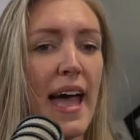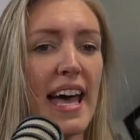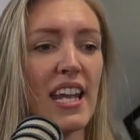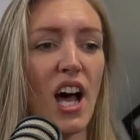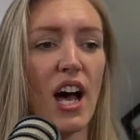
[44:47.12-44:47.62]

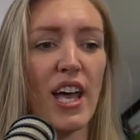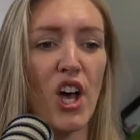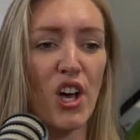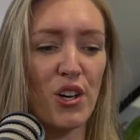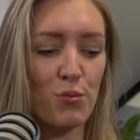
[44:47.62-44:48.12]
And I
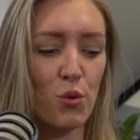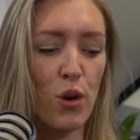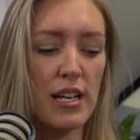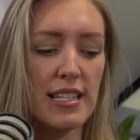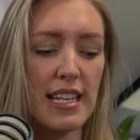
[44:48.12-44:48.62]
earn more,
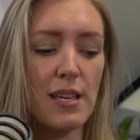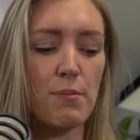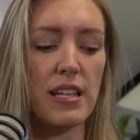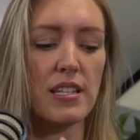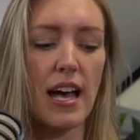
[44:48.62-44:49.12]
I sleep
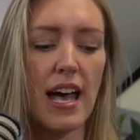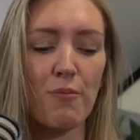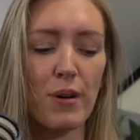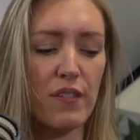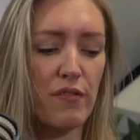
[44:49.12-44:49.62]
better, I
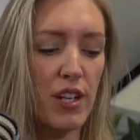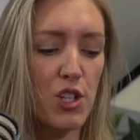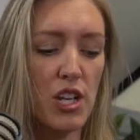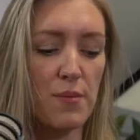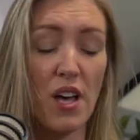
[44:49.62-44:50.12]
have better
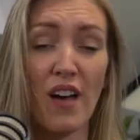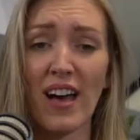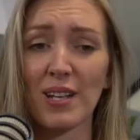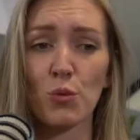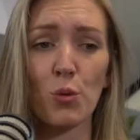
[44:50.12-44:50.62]
friendships, I've
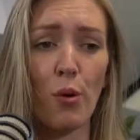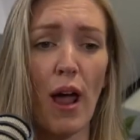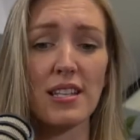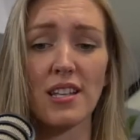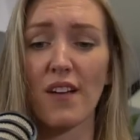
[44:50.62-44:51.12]
had more
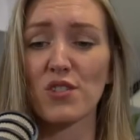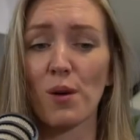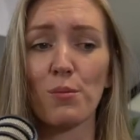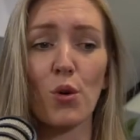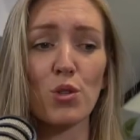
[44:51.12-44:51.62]
press, I've
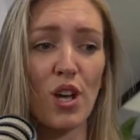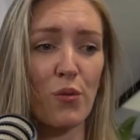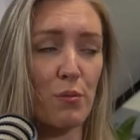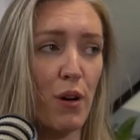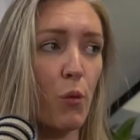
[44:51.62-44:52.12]
done more stuff
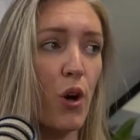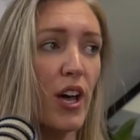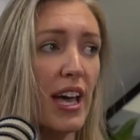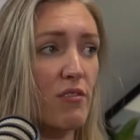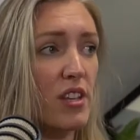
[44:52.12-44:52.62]
with my
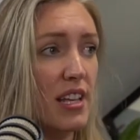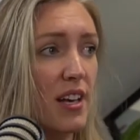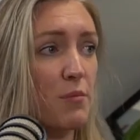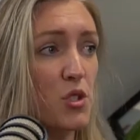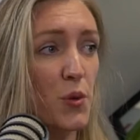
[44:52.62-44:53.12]
work. Everything
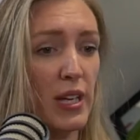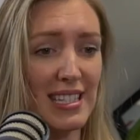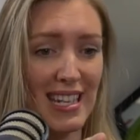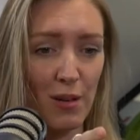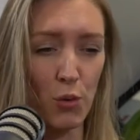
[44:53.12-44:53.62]
I'm doing
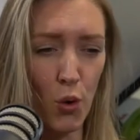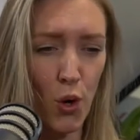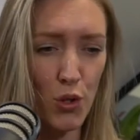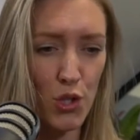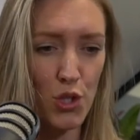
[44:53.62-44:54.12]
is now more
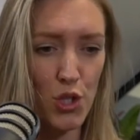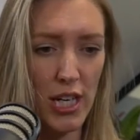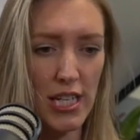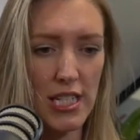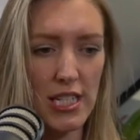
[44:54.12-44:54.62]

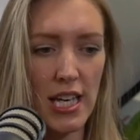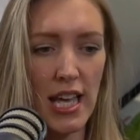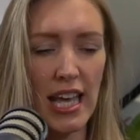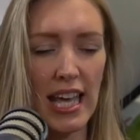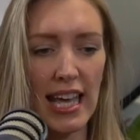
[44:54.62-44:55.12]
concentrated
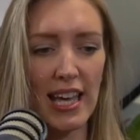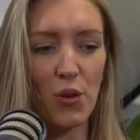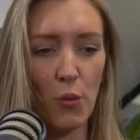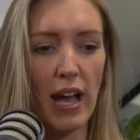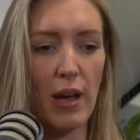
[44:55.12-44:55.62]
in
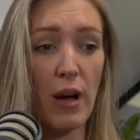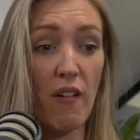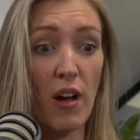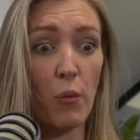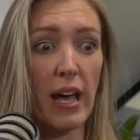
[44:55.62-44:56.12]
a way
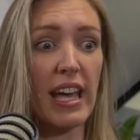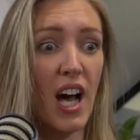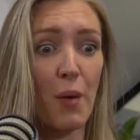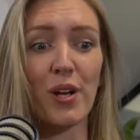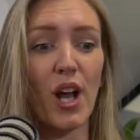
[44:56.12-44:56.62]
where I wake
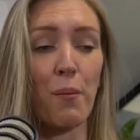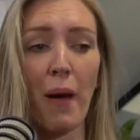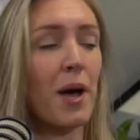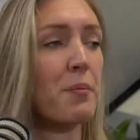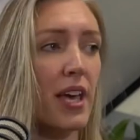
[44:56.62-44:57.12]
up and I'm
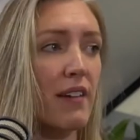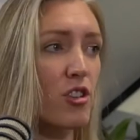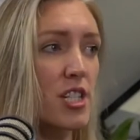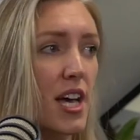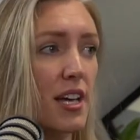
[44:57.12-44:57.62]
happy
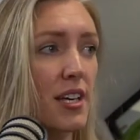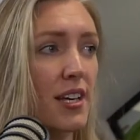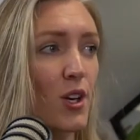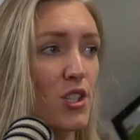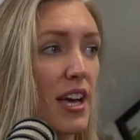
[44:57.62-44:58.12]
every day
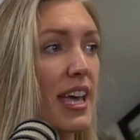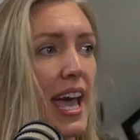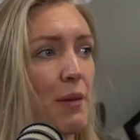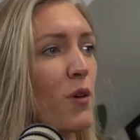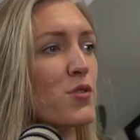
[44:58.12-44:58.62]
because I
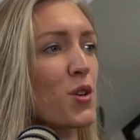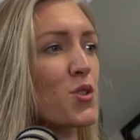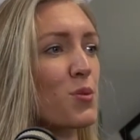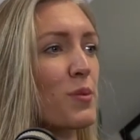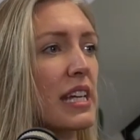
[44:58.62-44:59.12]
came off
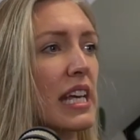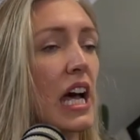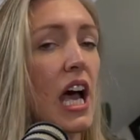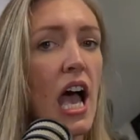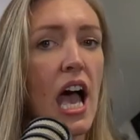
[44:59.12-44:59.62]
social media